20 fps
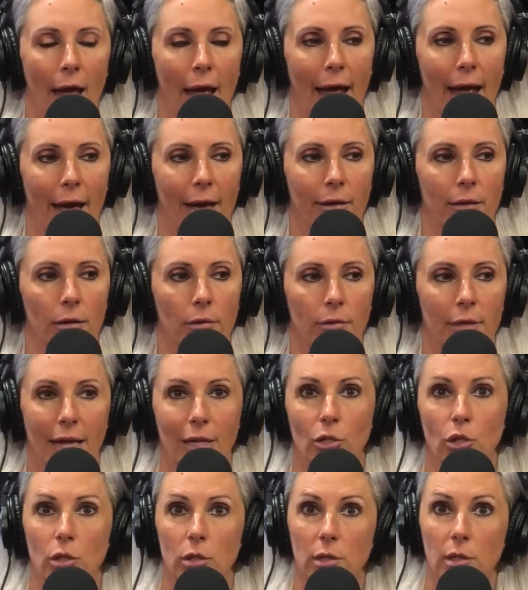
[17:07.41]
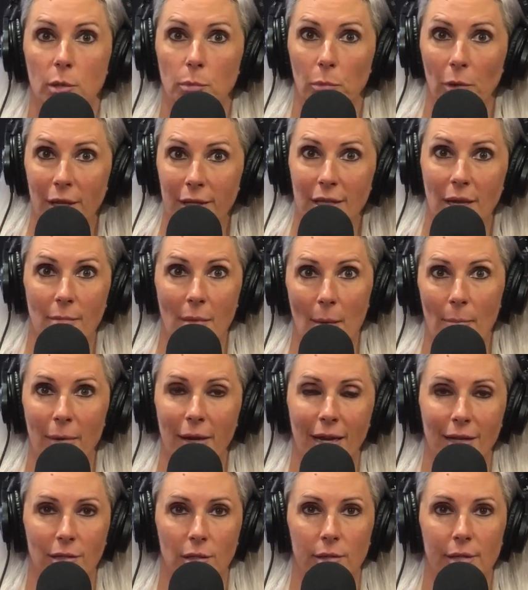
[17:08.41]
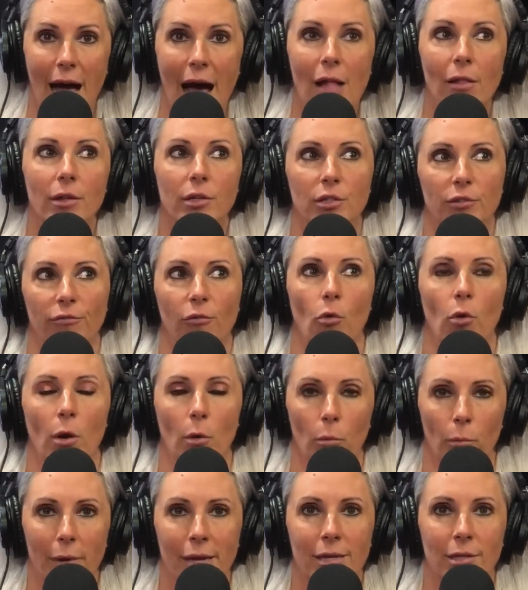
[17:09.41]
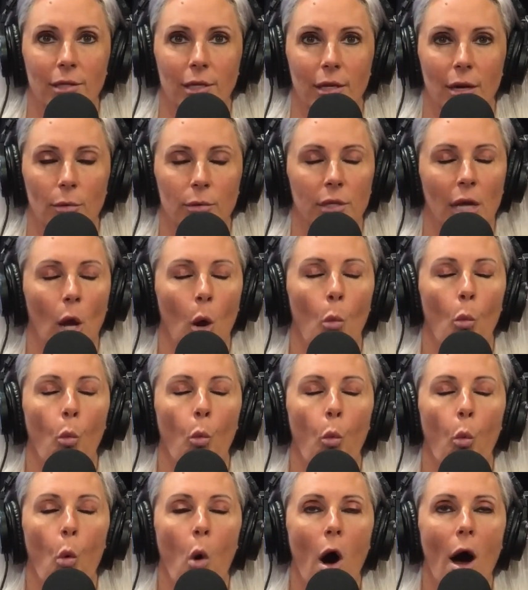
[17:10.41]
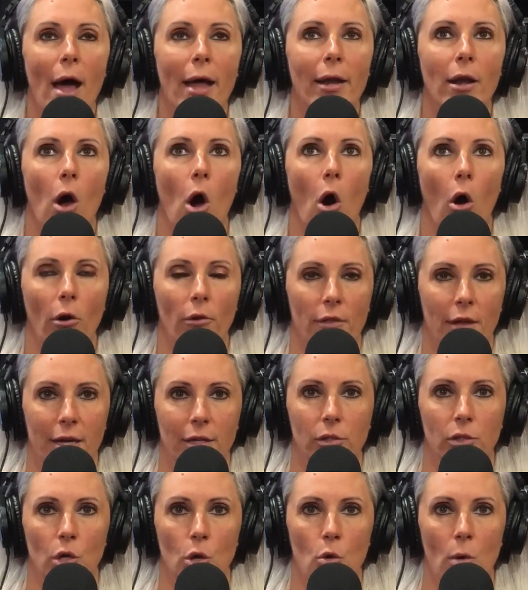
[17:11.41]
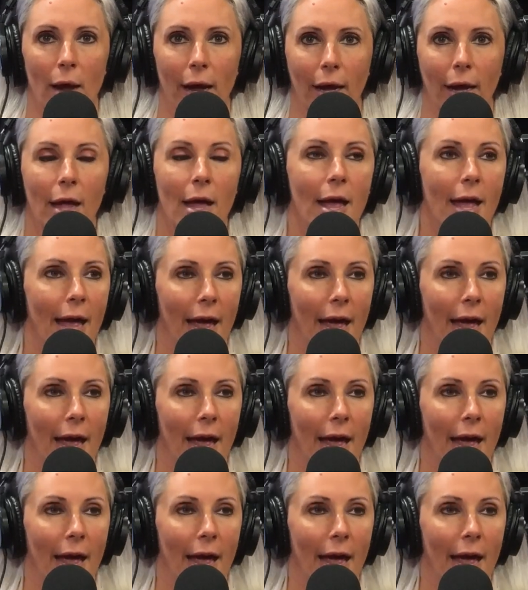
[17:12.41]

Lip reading: And they split them up against Dallas for a reason. I was like, what are they doing?